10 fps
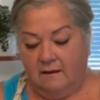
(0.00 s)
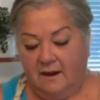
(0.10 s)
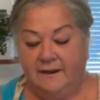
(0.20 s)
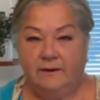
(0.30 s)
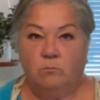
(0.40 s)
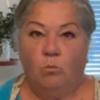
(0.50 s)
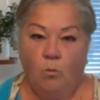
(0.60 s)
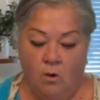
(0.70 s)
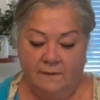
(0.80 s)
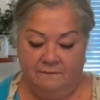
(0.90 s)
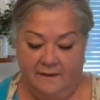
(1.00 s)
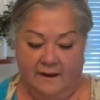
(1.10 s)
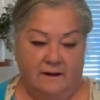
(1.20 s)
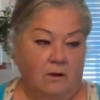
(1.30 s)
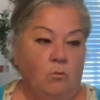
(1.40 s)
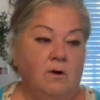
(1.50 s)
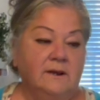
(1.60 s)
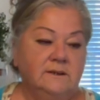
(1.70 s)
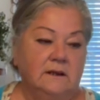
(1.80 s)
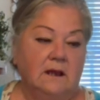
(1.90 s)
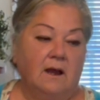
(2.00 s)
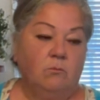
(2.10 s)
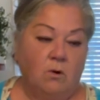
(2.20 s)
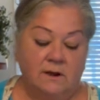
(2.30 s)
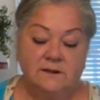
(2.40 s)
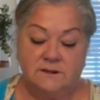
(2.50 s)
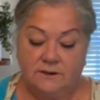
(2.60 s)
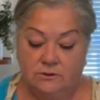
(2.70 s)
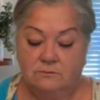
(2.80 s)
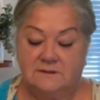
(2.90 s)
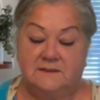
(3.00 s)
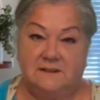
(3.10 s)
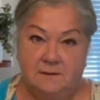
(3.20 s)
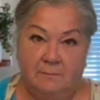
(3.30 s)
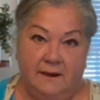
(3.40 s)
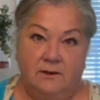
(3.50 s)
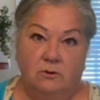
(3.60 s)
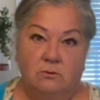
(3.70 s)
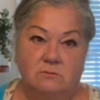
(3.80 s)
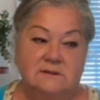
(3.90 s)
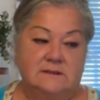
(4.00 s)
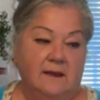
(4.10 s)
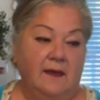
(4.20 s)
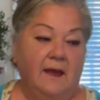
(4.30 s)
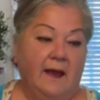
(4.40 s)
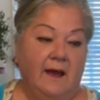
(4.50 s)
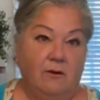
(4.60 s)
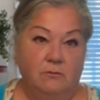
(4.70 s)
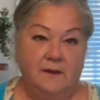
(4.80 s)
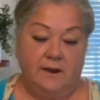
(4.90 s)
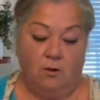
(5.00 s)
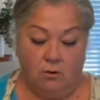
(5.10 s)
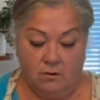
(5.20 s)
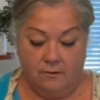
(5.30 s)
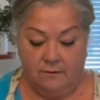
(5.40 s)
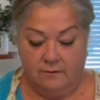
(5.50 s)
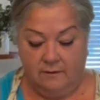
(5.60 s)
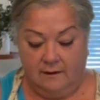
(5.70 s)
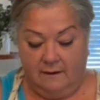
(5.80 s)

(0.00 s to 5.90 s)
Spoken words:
I didn't want that. I wanted to use the tomatoes how they are